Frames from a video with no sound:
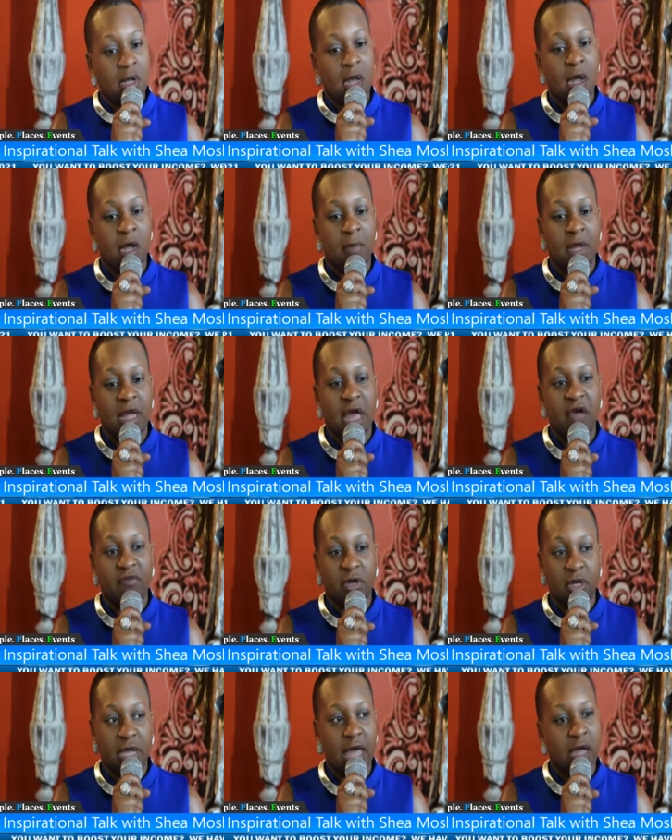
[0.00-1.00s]
Um, I had
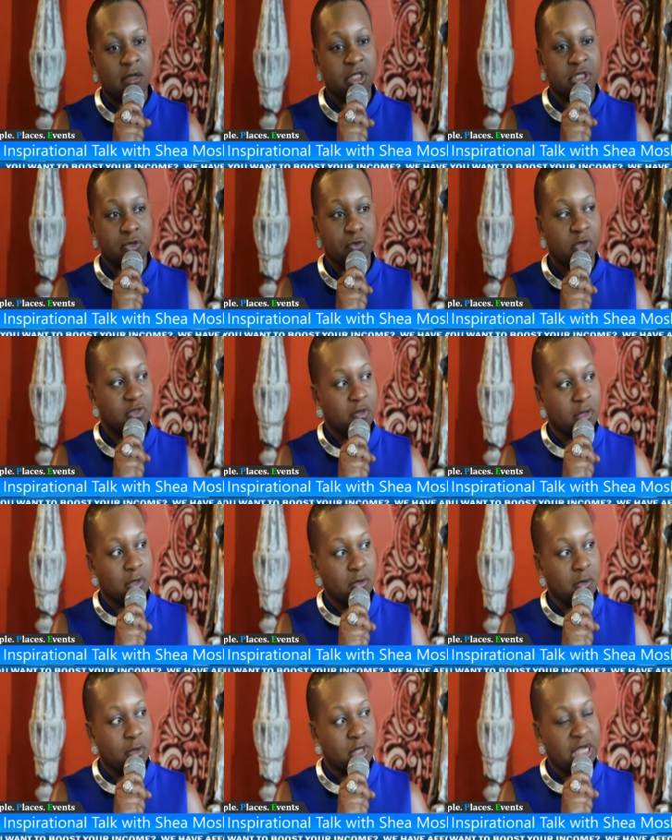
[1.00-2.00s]
an encounter with the
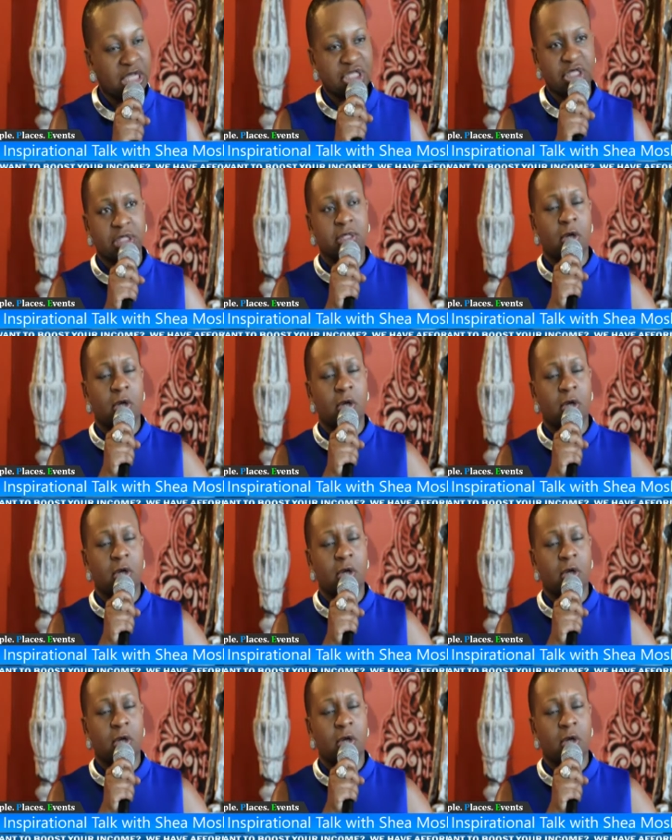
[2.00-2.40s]
Lord, and just